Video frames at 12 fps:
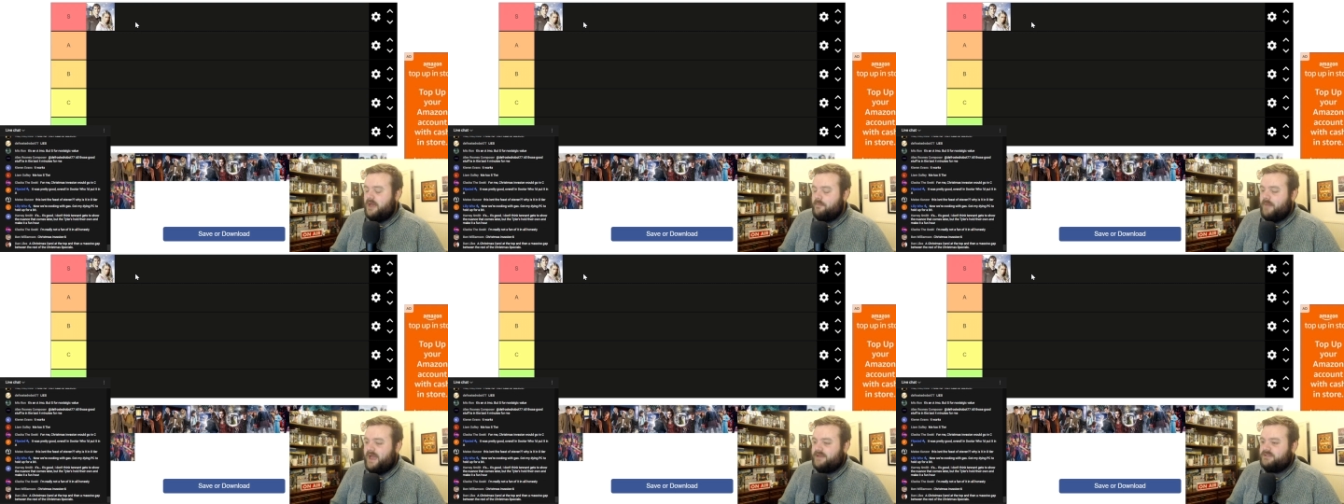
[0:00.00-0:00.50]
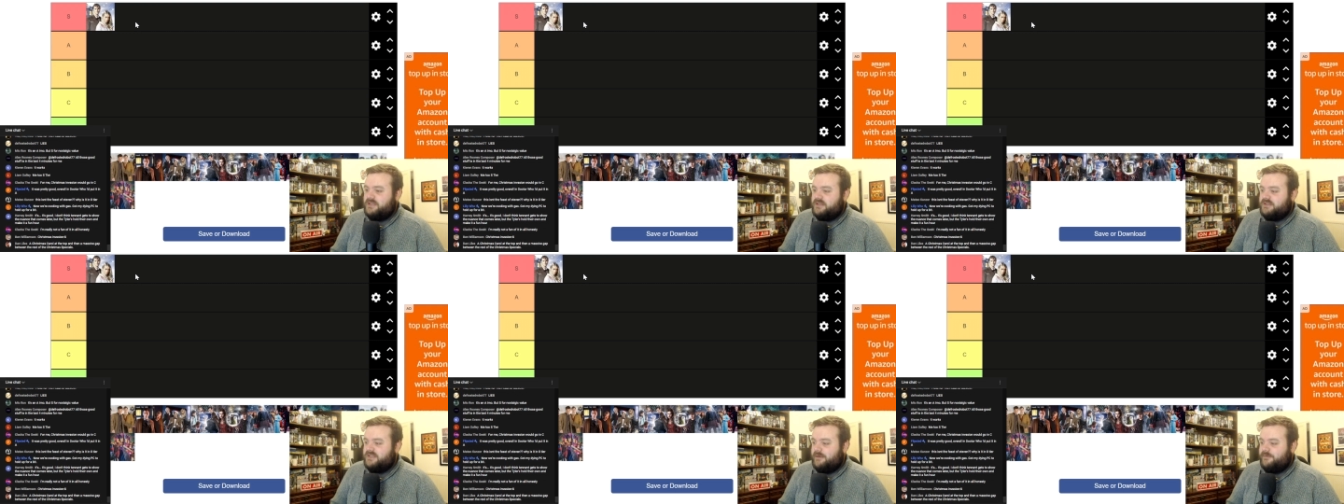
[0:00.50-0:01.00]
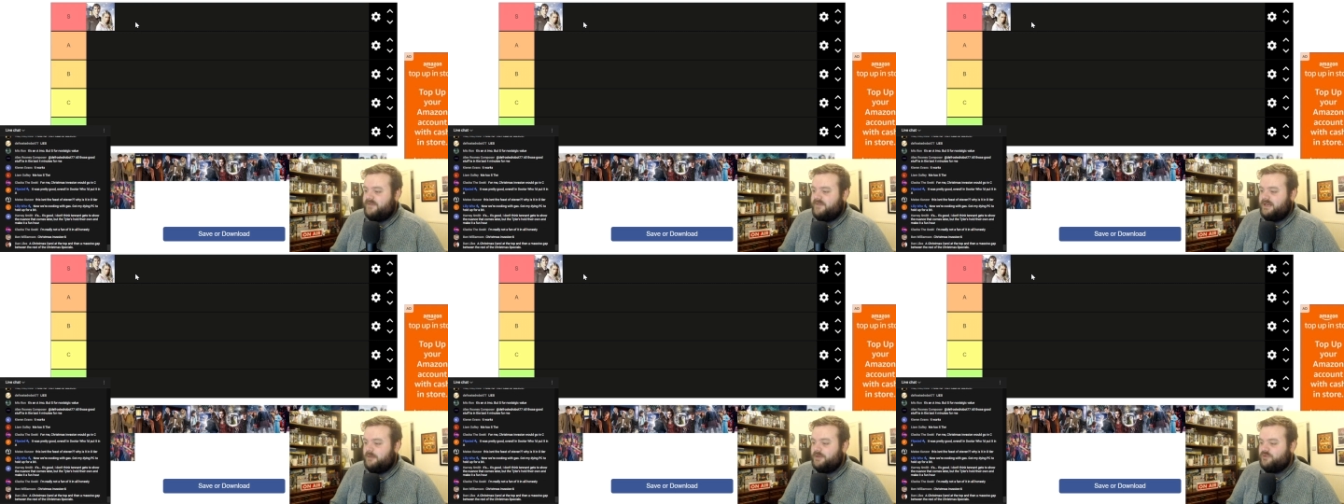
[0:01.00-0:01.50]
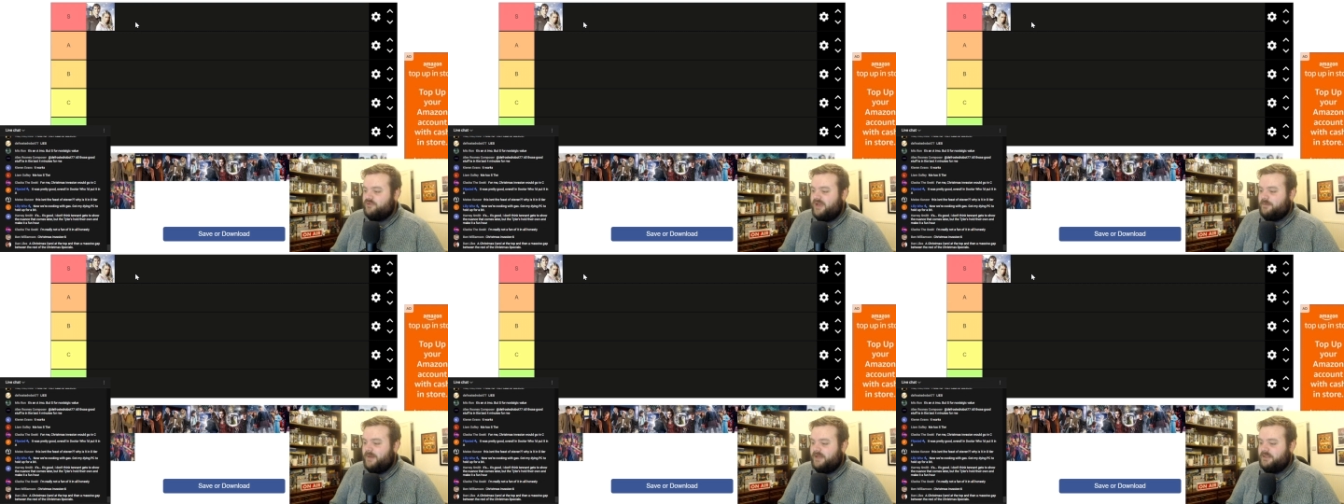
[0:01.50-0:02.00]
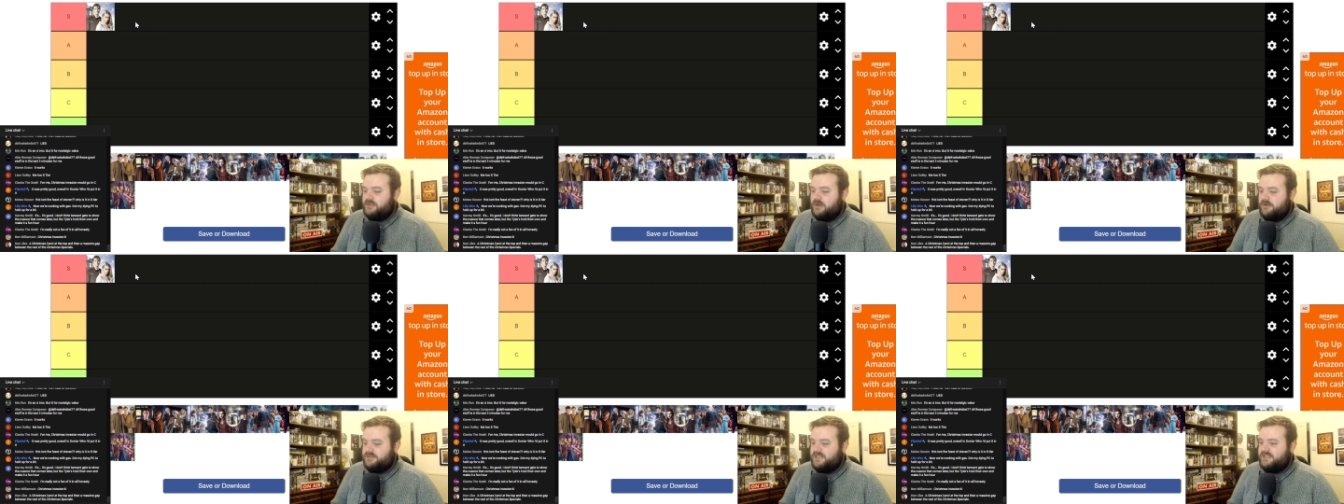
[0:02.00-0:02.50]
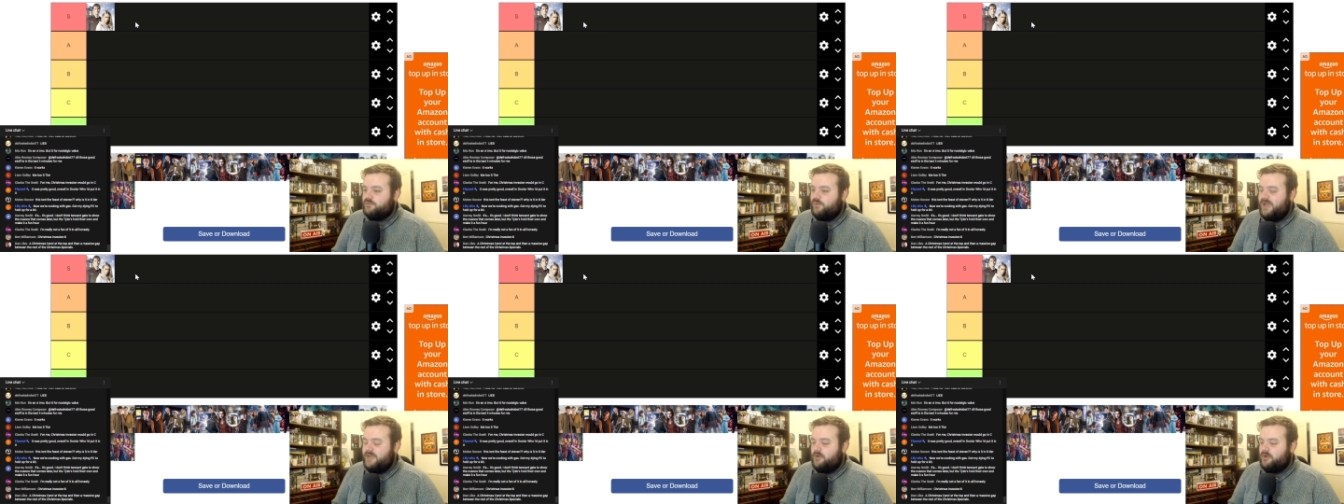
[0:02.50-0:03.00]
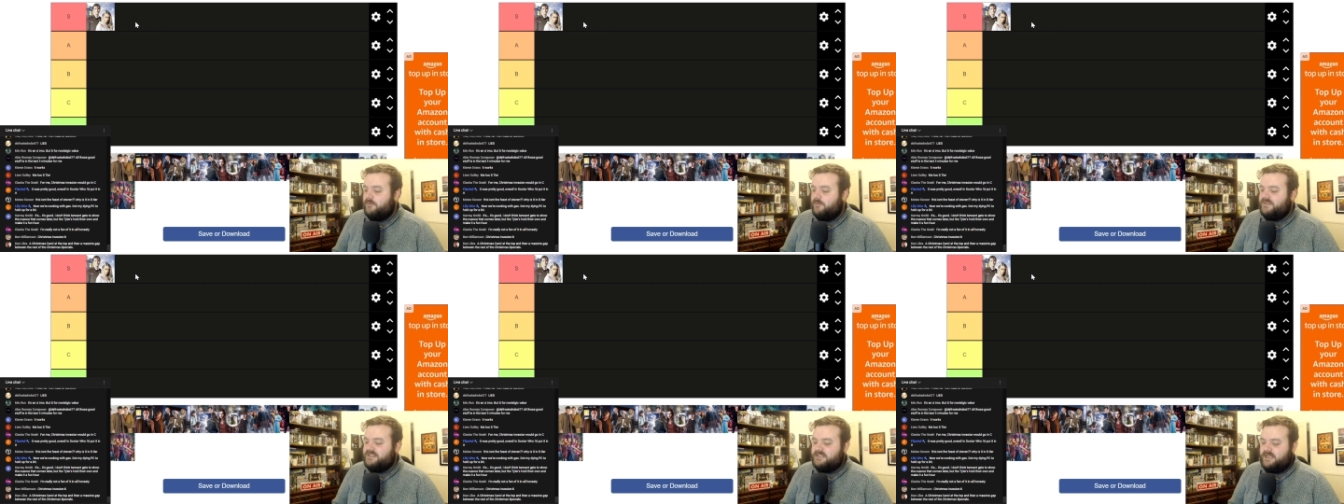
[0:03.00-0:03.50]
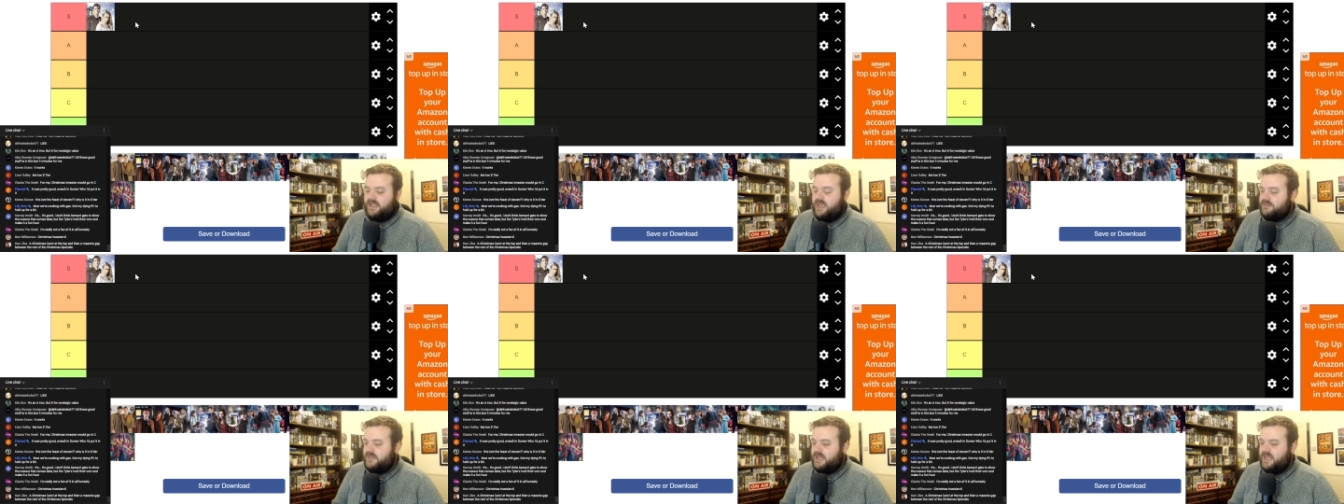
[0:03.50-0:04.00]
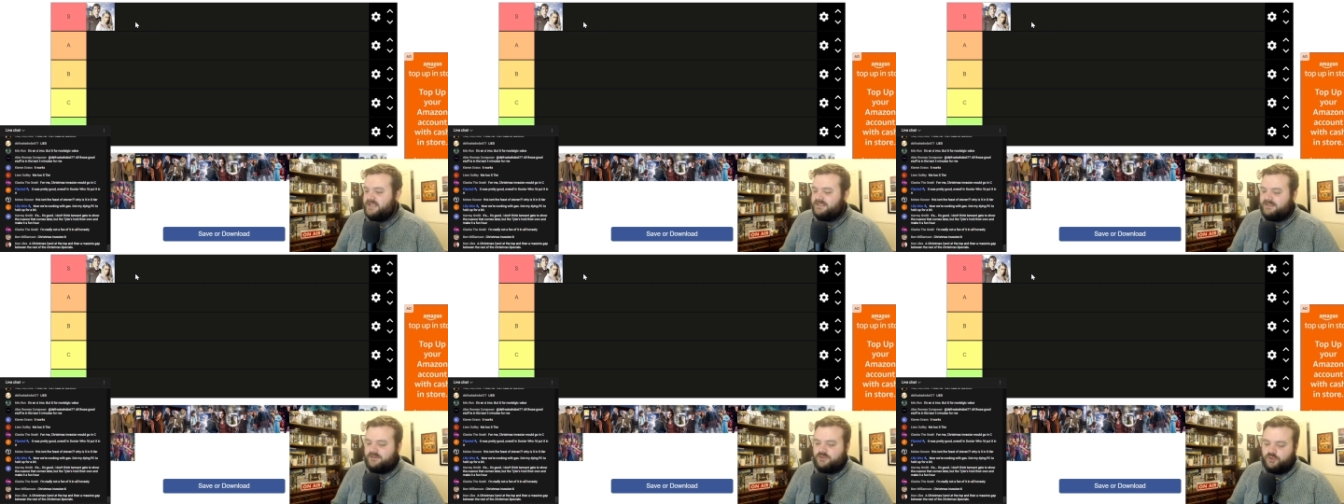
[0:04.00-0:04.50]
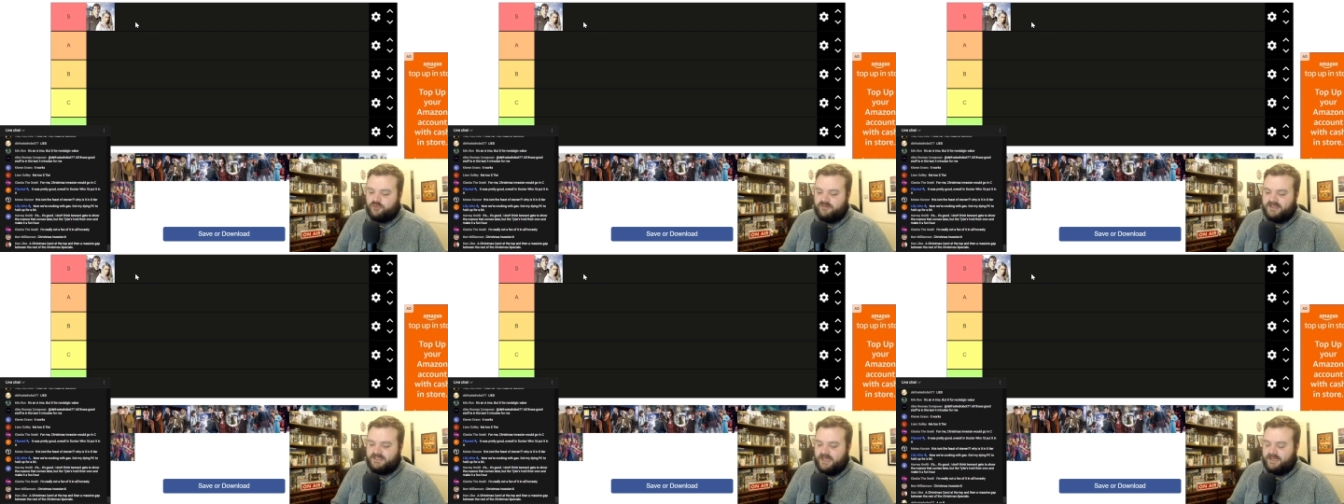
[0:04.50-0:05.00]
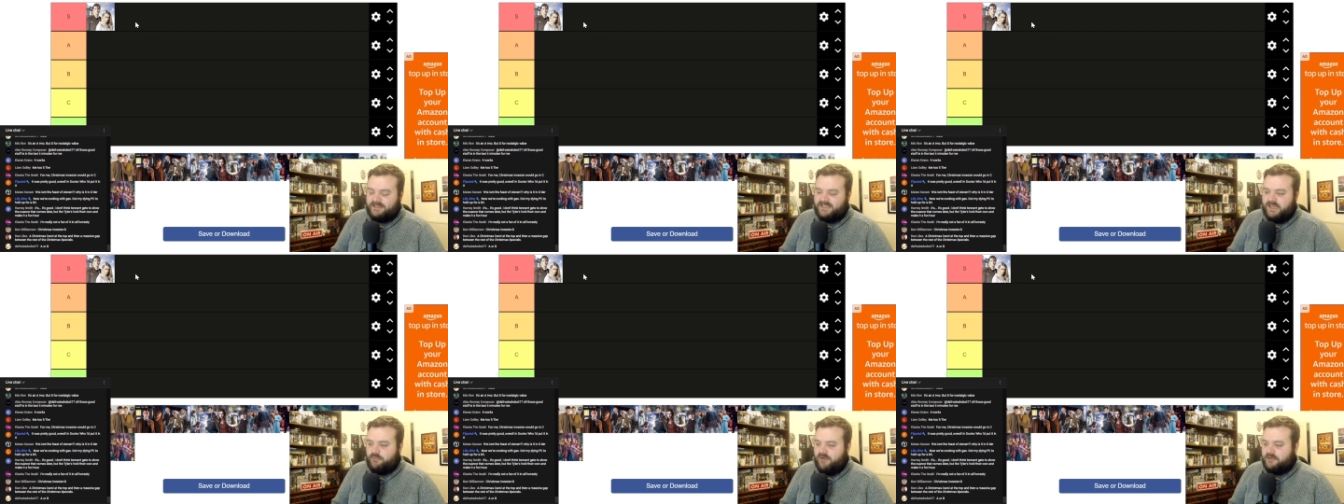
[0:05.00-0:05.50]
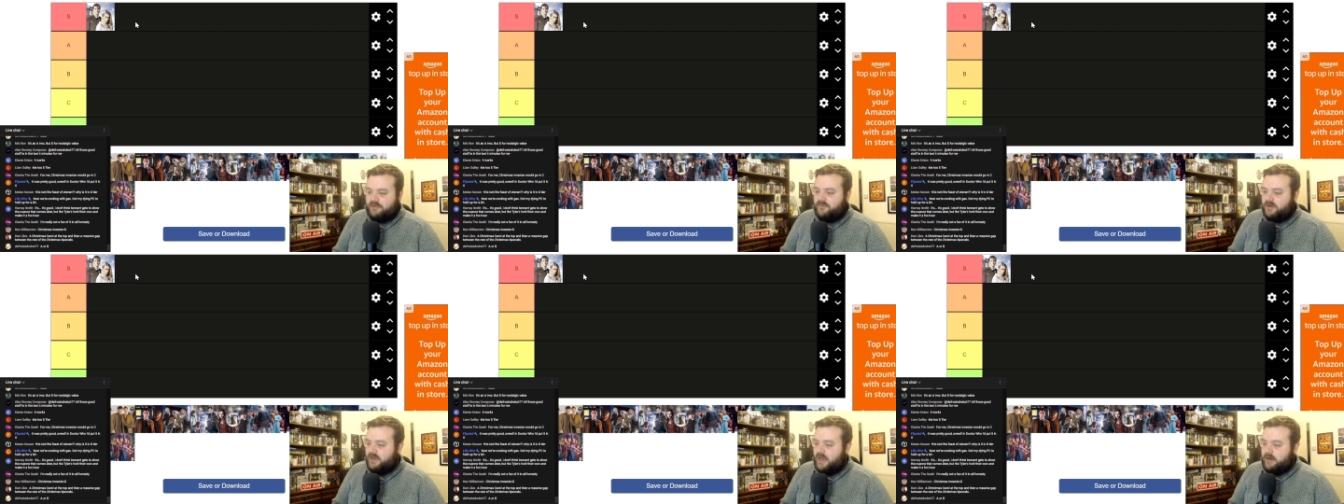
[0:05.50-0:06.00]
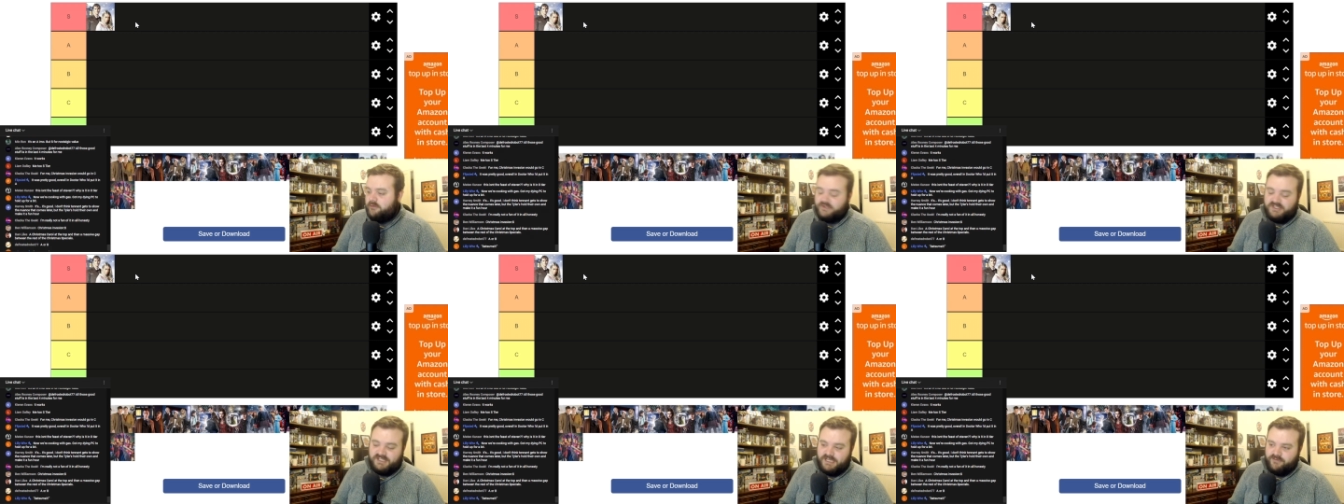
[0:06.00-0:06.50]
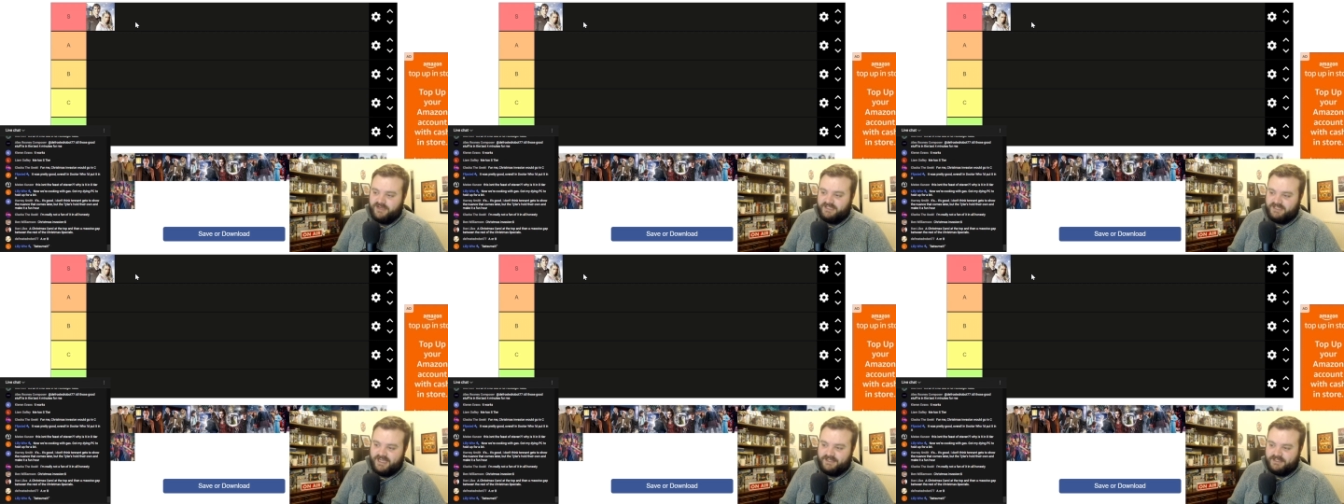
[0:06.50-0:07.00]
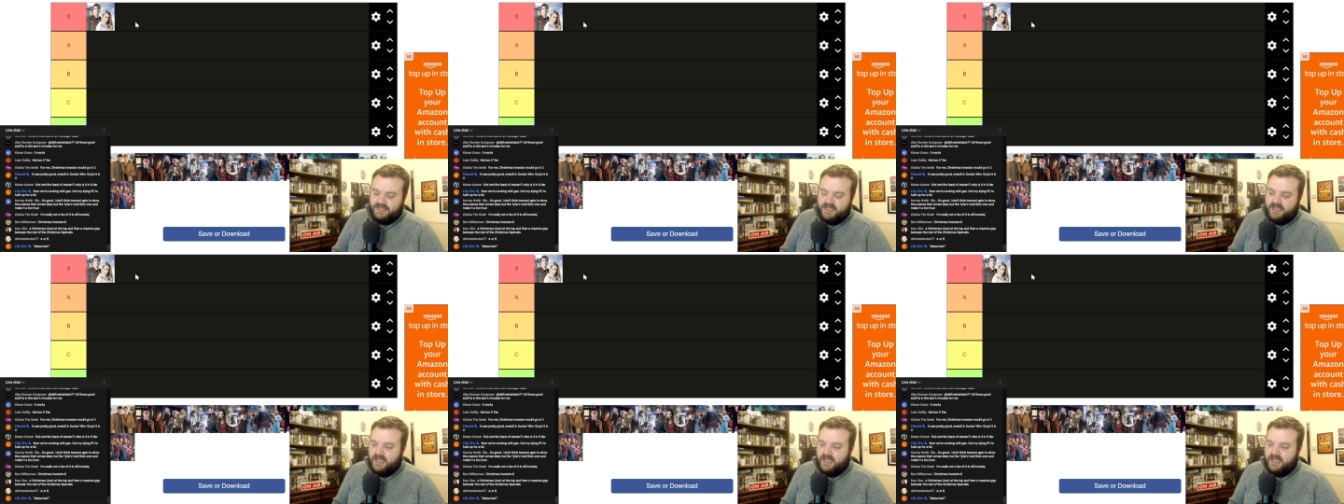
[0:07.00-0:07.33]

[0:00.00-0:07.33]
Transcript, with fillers: abandoned and feeling betrayed by the Doctor is way more convincing here than it is in stories like Deep Breath for Clara in Series 8.